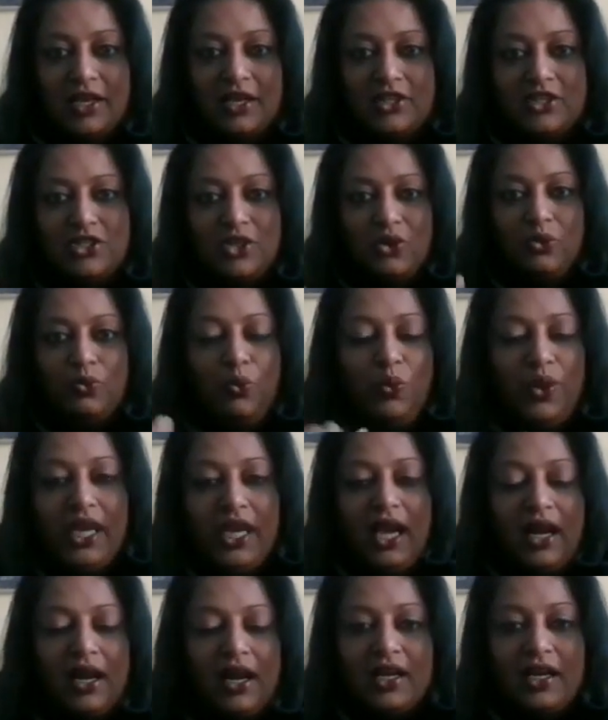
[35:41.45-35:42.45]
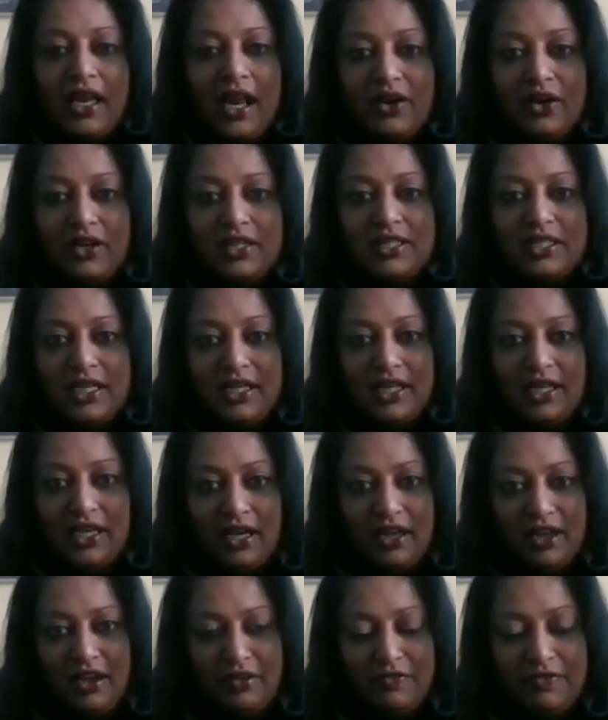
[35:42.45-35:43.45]
So we are guaranteed in
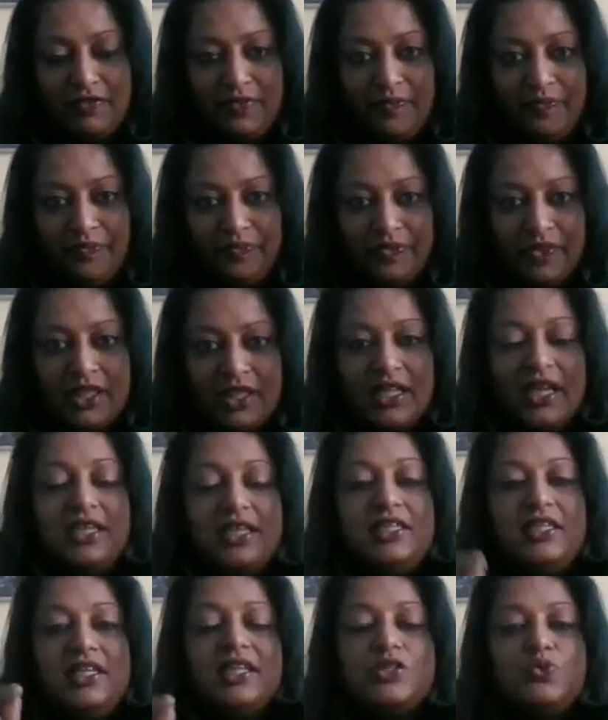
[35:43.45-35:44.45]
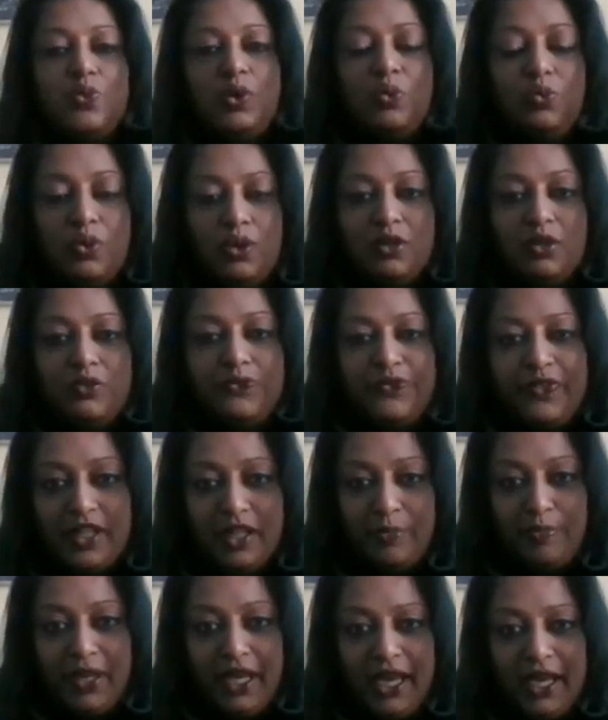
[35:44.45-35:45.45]
life that yes, we will feel
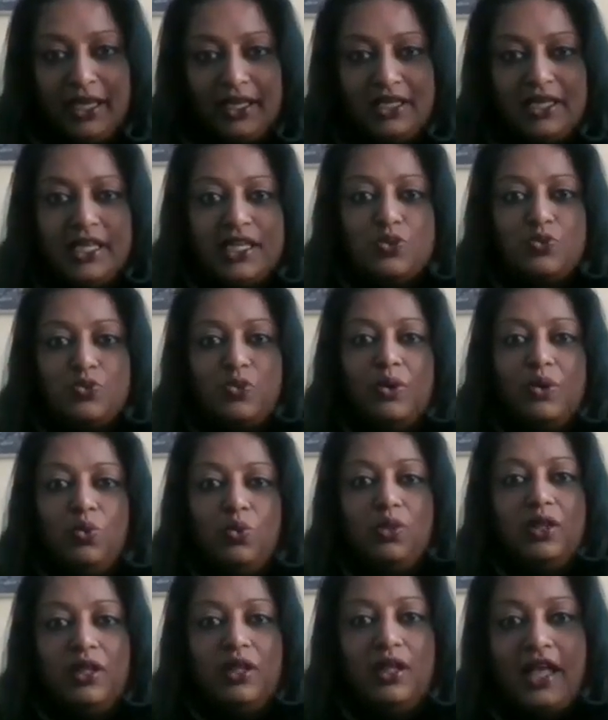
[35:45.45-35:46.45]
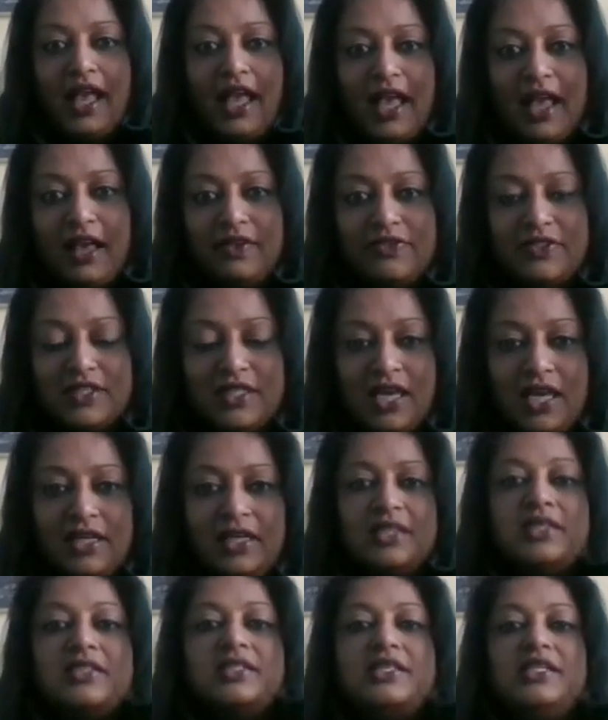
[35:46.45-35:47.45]
pain. Yes, we will have
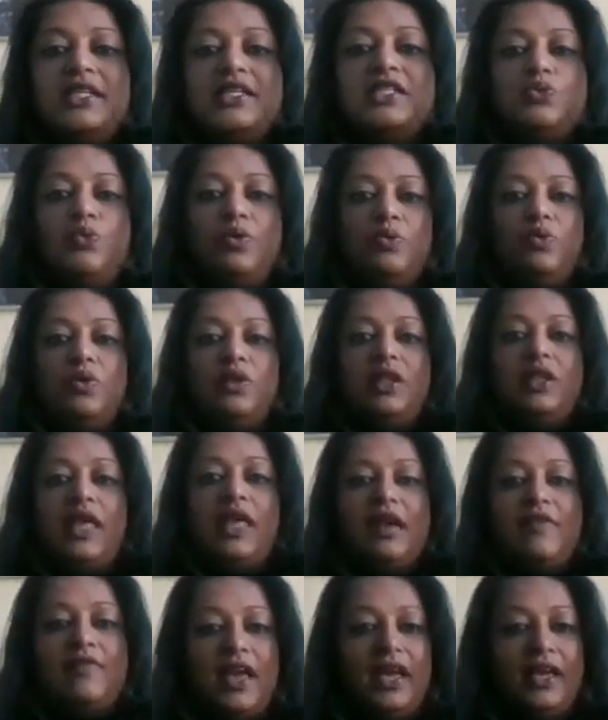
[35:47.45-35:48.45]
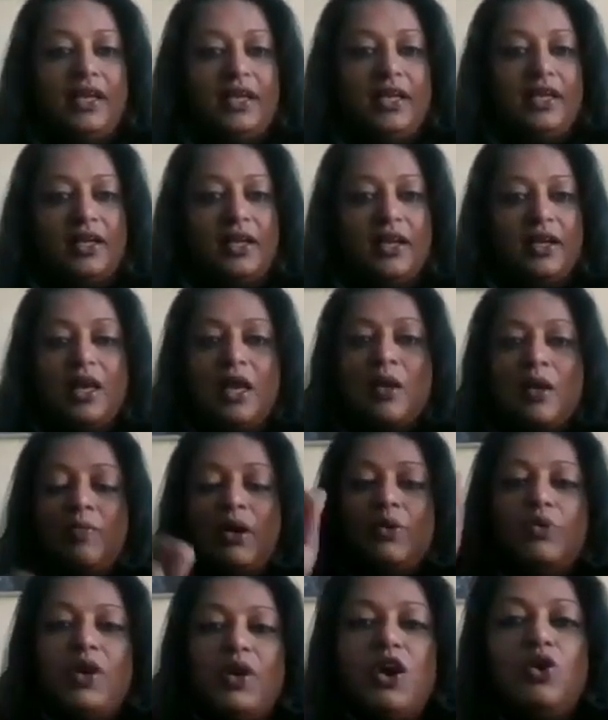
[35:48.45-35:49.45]
sadness. Yes, we will have anger.
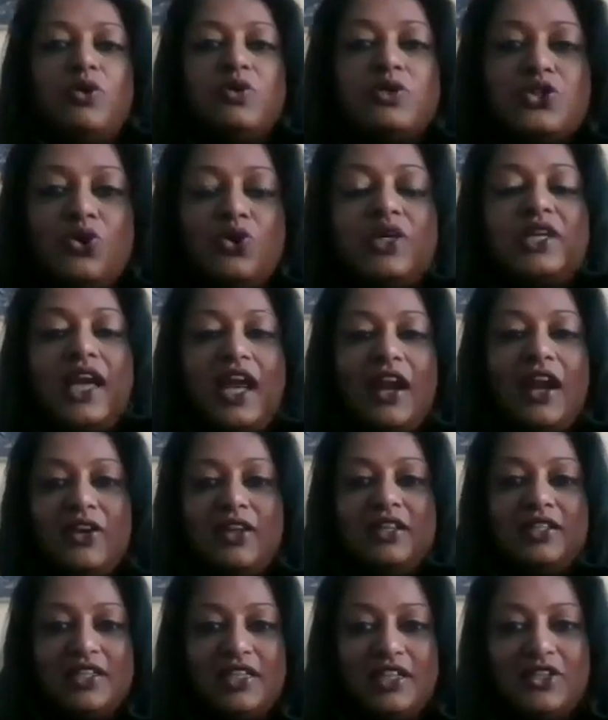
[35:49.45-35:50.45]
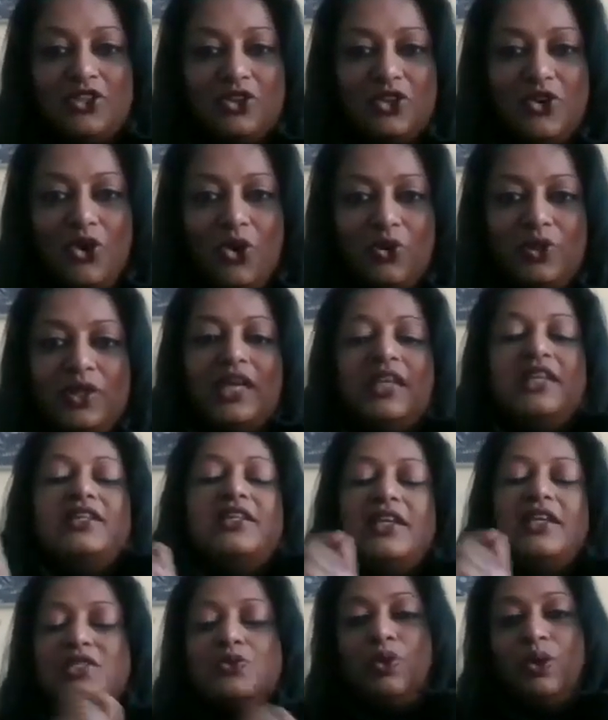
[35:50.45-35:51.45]
But we are also guaranteed to know that
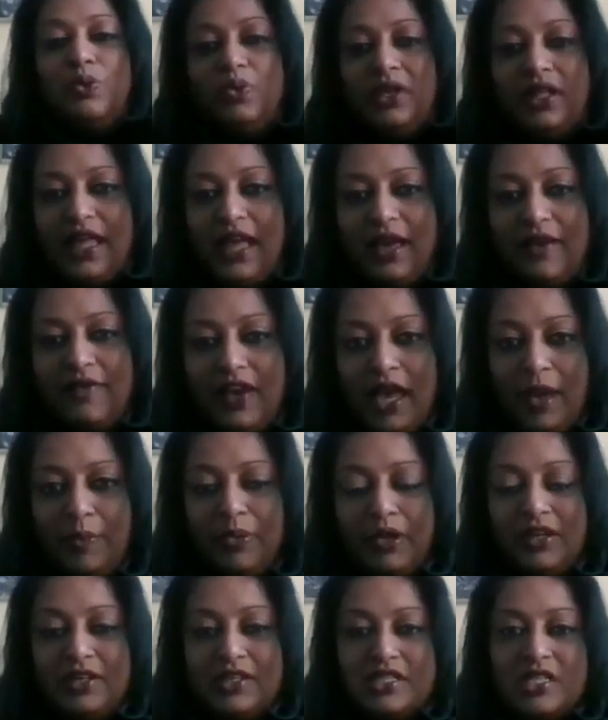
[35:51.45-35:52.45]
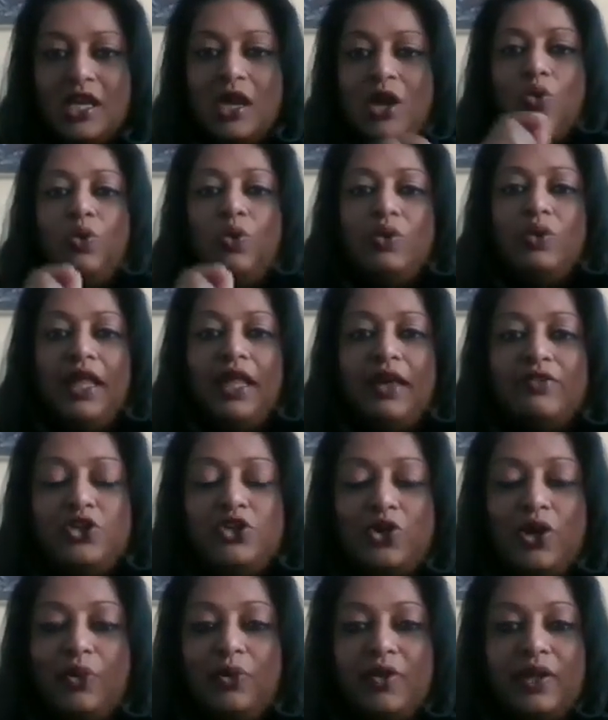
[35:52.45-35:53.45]
yes, we will have happiness, we will have
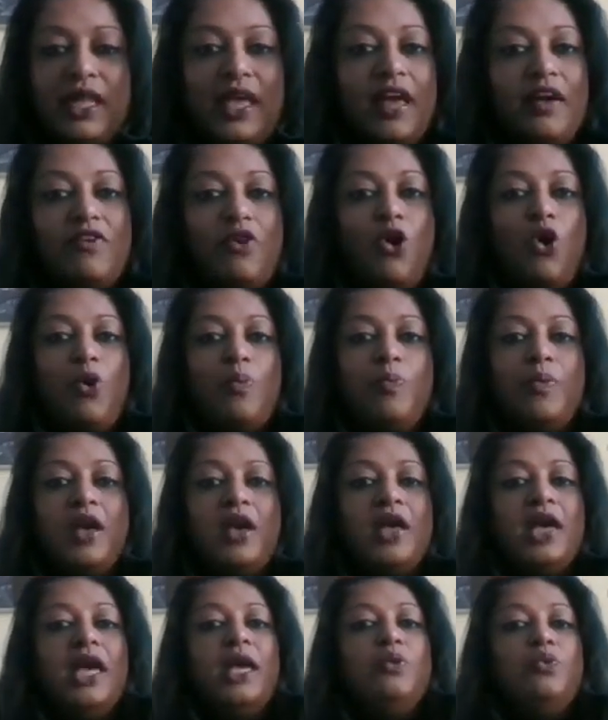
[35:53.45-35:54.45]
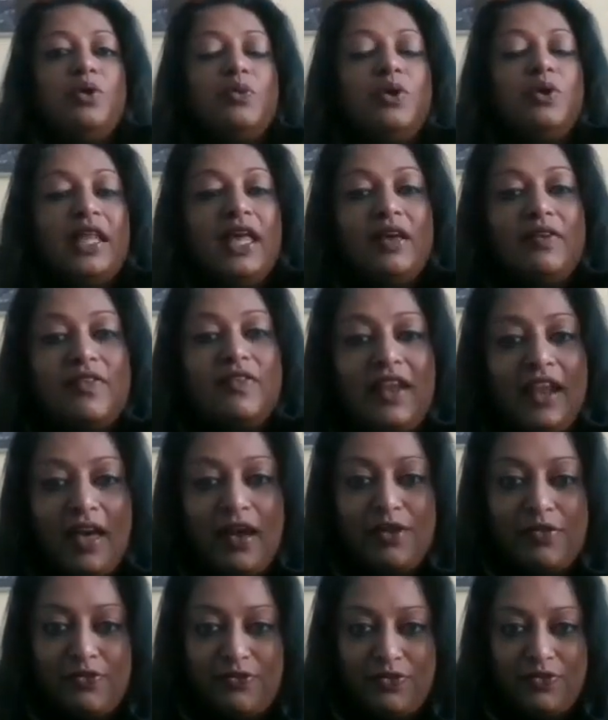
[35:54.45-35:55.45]
joy, we will have hope, and we will have
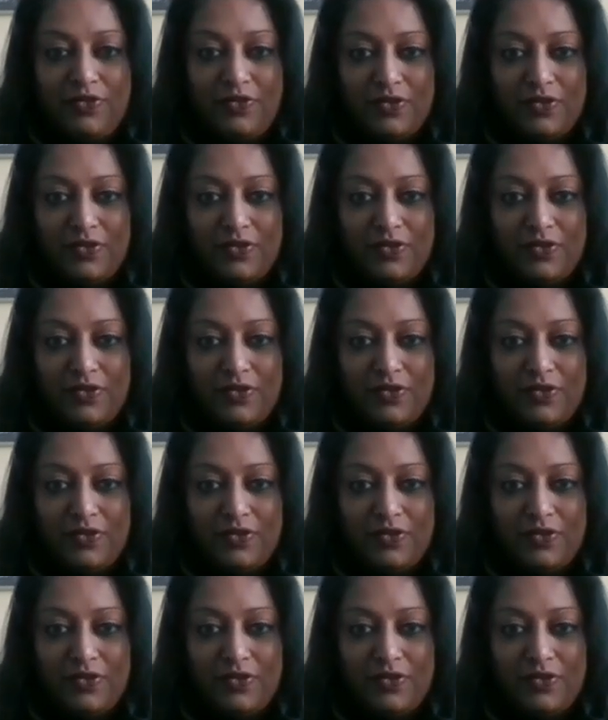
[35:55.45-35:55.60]
love.